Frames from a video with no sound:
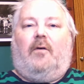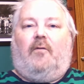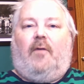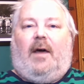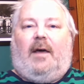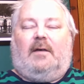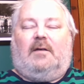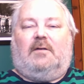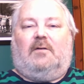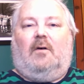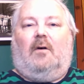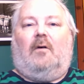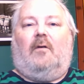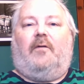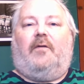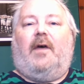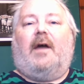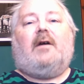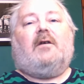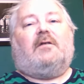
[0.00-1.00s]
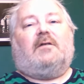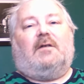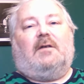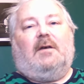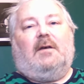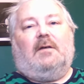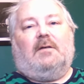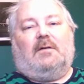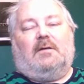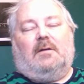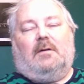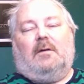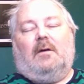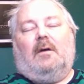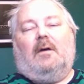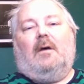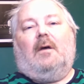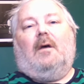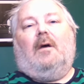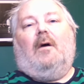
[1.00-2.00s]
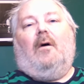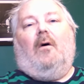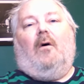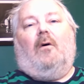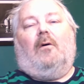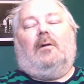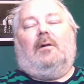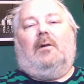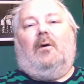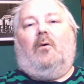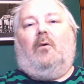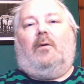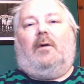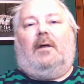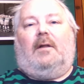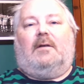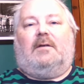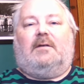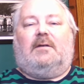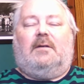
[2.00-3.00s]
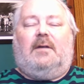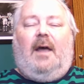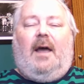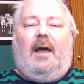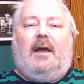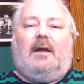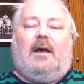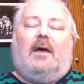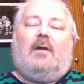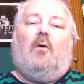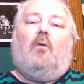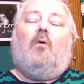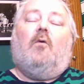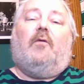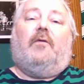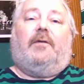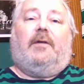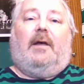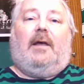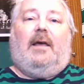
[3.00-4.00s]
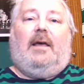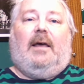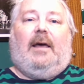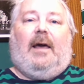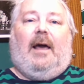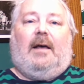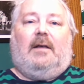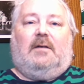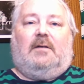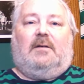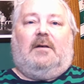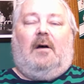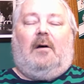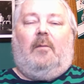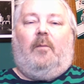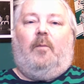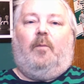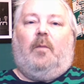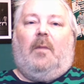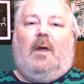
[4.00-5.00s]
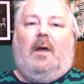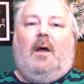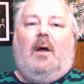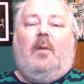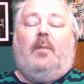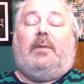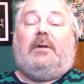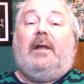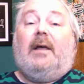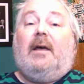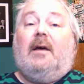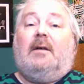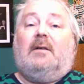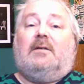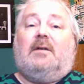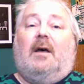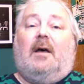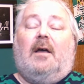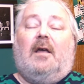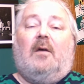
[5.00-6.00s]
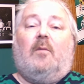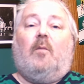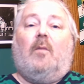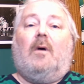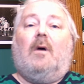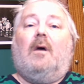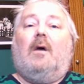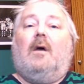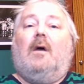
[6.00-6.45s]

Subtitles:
the rest of their season on loan instead, and hopefully he gets some playing time